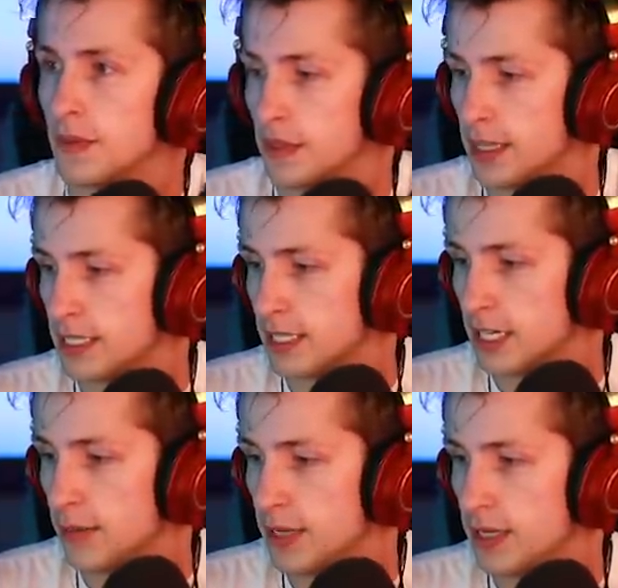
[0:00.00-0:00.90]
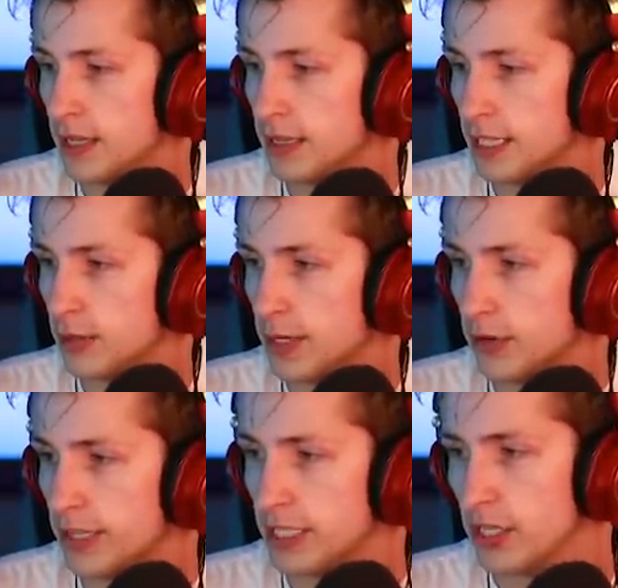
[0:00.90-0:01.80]
This is going to be a little bit
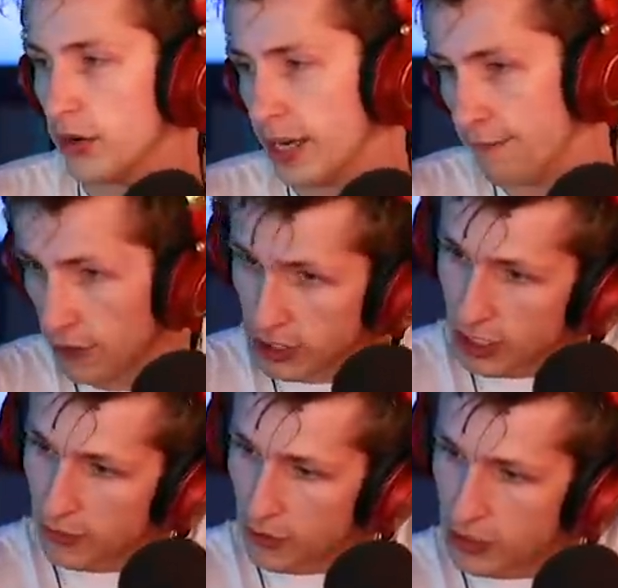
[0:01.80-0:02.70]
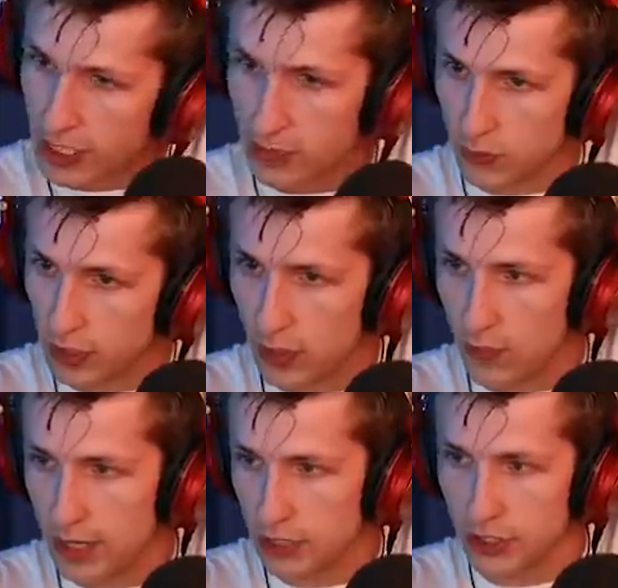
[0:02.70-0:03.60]
crazy. Okay, first thing first is we're going to
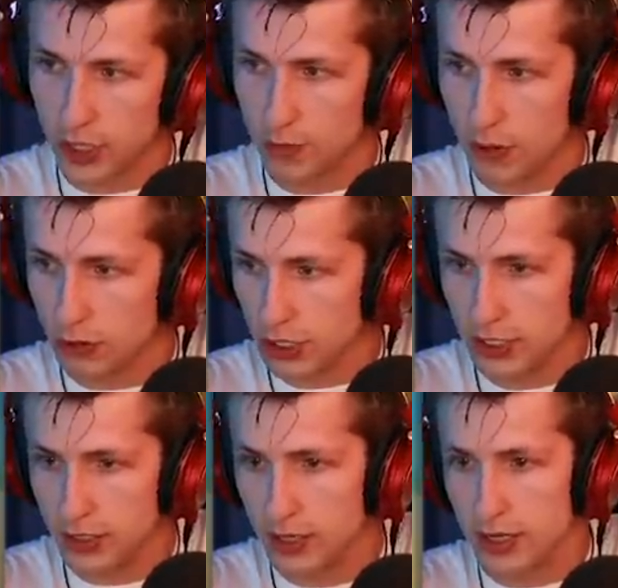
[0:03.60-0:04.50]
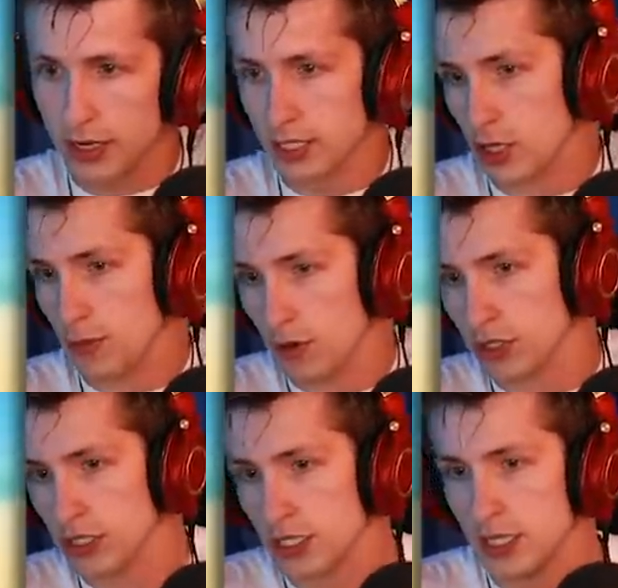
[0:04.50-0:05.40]
want to drink our potion because our
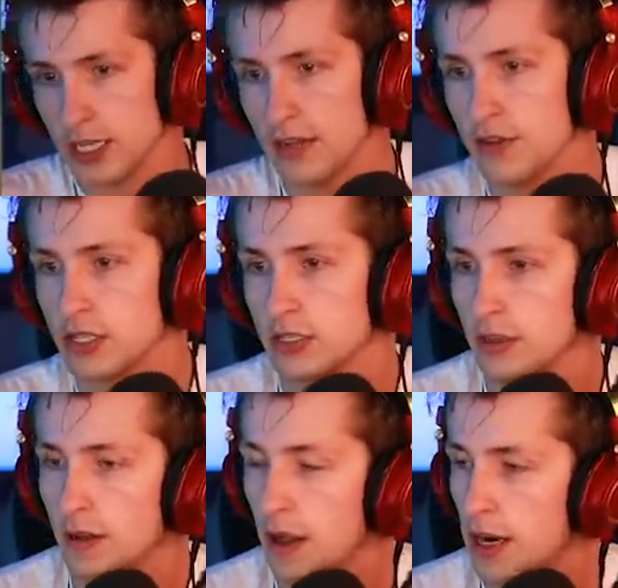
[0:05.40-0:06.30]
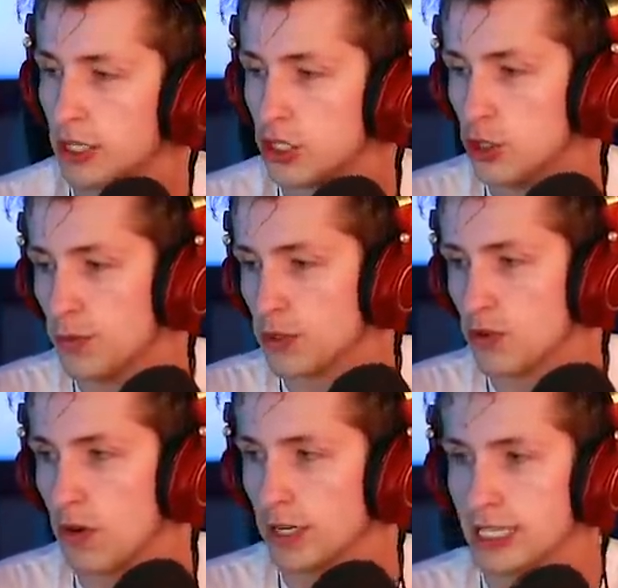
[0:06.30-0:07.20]
potion's going to give us a, a super
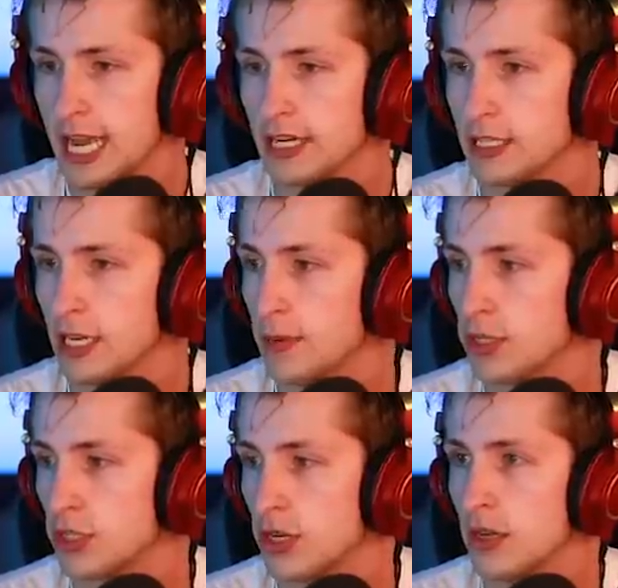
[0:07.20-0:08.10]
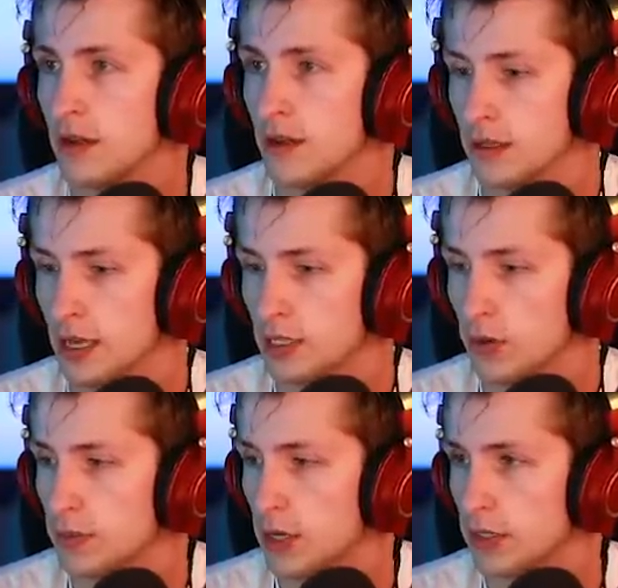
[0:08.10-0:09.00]
strong attack damage. Yeah, that's
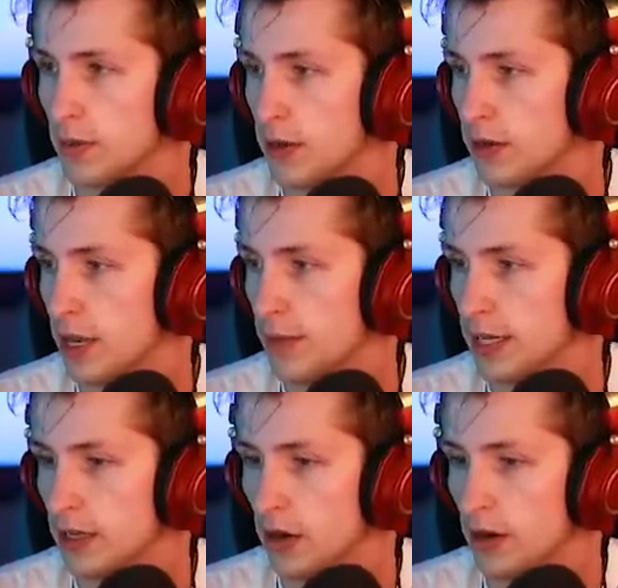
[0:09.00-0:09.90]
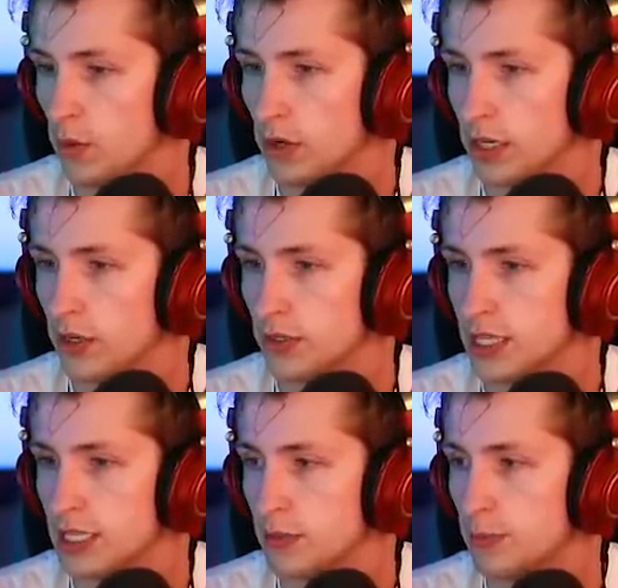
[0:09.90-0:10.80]
what I'm talking about. How many? All right, we're going to use
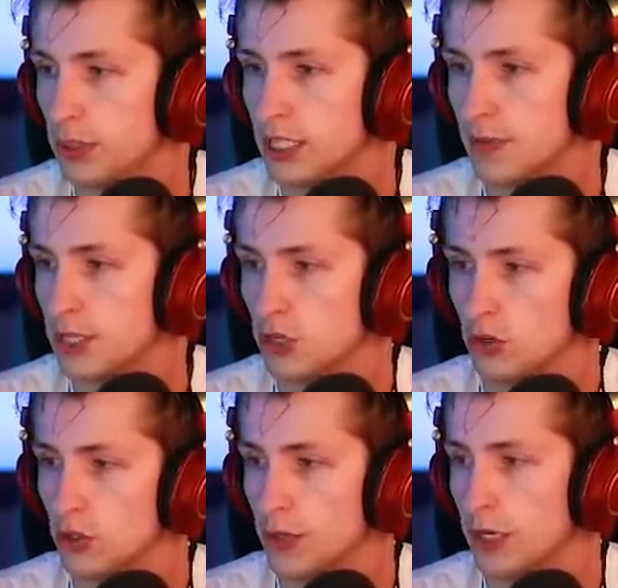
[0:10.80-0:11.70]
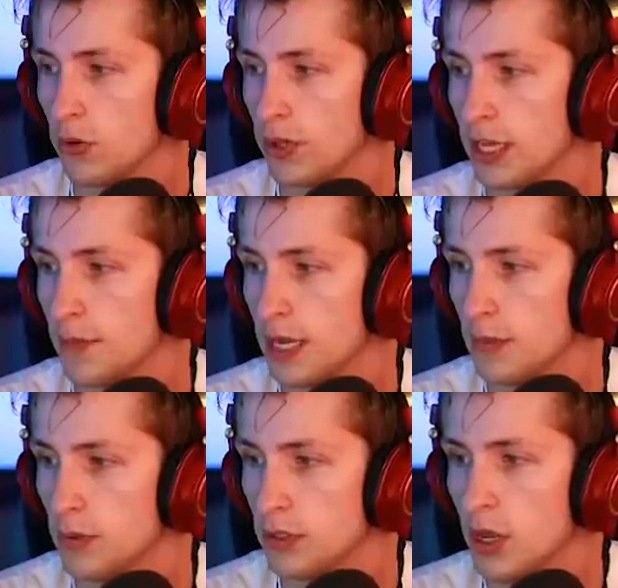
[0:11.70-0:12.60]
this. Please give me Soldier Ring or like a Mega
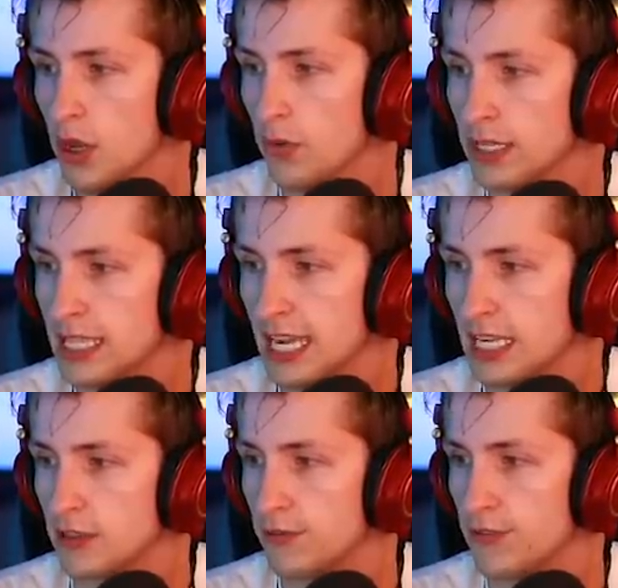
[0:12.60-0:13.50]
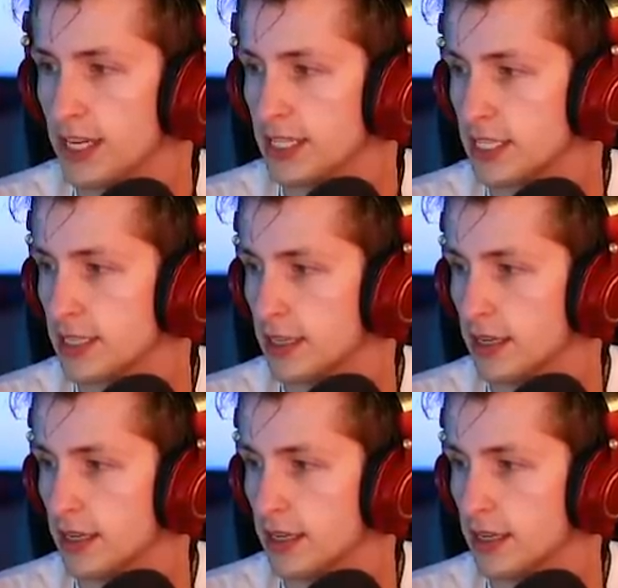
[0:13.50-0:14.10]
Boost. What is that guy's face?